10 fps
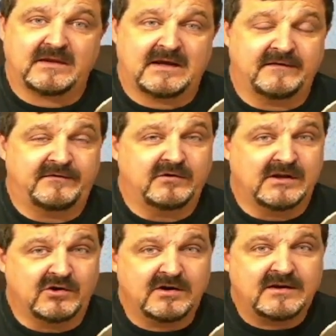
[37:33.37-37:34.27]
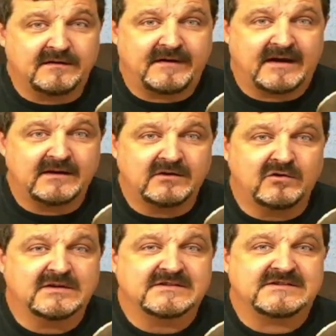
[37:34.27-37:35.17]
And if you get good enough at it,
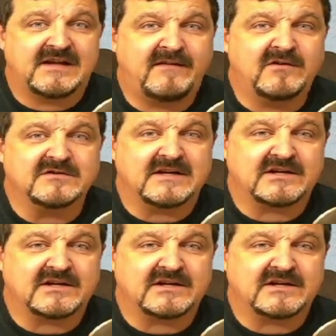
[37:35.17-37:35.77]
you can save those